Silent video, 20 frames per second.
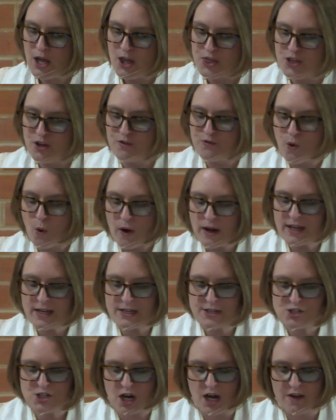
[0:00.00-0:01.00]
The
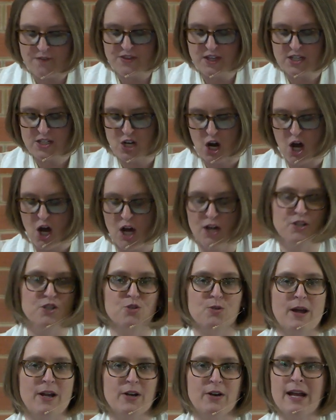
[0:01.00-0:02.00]
Voyage of the Dawn
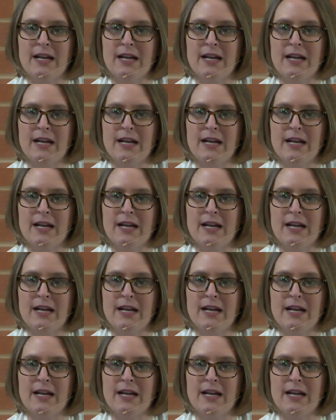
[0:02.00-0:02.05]
Treader.